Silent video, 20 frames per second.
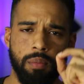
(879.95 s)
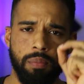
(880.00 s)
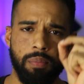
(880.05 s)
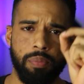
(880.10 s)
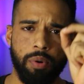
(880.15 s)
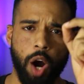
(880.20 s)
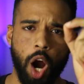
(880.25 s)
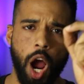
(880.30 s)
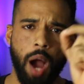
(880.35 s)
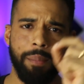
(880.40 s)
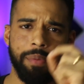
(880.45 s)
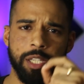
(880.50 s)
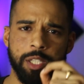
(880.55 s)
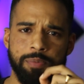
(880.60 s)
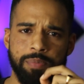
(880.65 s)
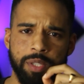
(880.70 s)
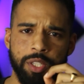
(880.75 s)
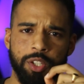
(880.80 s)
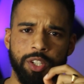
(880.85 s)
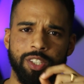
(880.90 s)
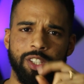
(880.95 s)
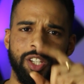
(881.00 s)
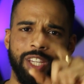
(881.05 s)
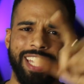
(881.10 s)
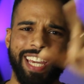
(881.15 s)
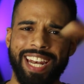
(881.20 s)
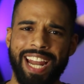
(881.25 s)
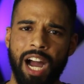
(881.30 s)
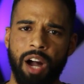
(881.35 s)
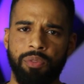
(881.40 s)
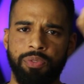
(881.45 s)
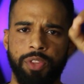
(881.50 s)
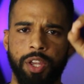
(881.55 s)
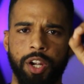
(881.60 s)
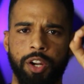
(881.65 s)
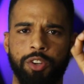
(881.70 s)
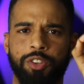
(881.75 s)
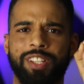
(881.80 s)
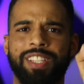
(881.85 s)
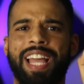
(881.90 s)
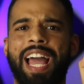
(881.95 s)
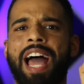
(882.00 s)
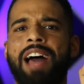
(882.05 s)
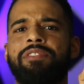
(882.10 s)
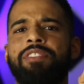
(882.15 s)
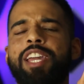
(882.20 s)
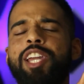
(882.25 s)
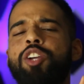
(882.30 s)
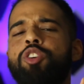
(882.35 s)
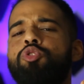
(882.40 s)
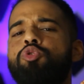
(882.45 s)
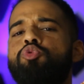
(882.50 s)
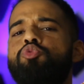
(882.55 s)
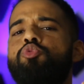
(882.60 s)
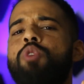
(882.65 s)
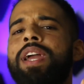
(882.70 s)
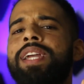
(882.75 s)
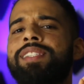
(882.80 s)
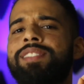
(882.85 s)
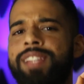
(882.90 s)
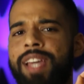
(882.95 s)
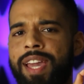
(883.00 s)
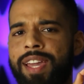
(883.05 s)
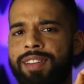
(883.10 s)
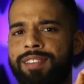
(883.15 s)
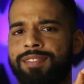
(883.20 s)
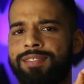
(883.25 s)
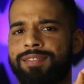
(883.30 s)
Promise me you're gonna get out there and you're gonna have a great day.